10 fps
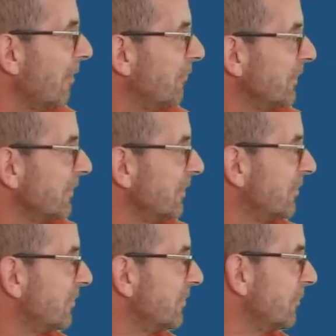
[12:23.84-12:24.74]
This
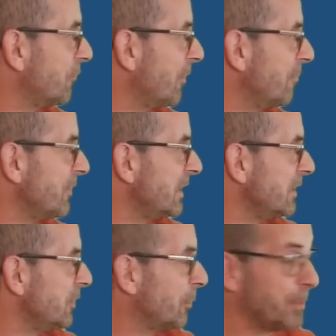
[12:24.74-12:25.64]
is from the
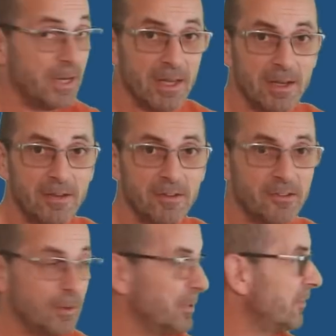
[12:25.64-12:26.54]
European
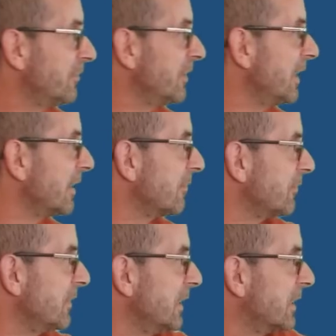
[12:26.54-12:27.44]
deterministic,
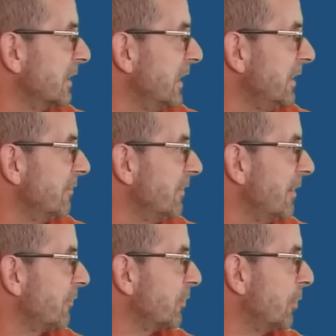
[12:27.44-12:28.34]
the Canadian
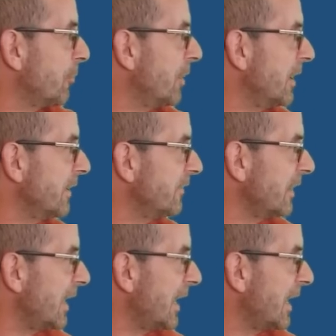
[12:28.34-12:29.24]
there, the top right,
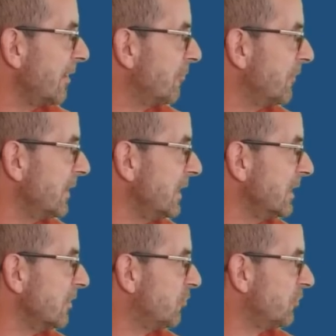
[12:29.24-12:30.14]
and
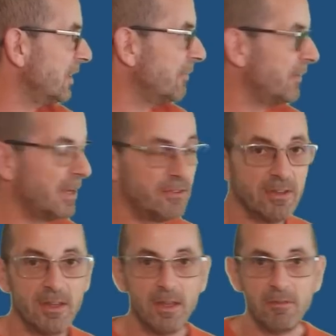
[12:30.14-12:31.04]
the GFS,
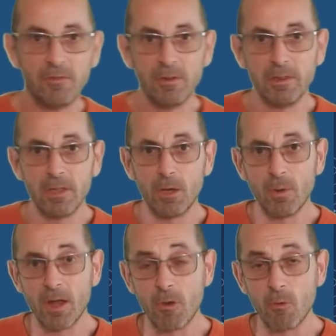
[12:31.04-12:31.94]
the
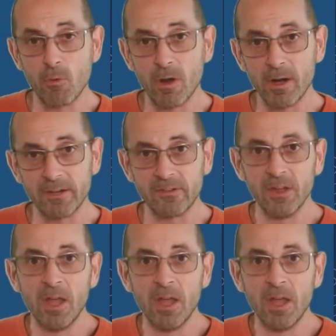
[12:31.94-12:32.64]
lower right.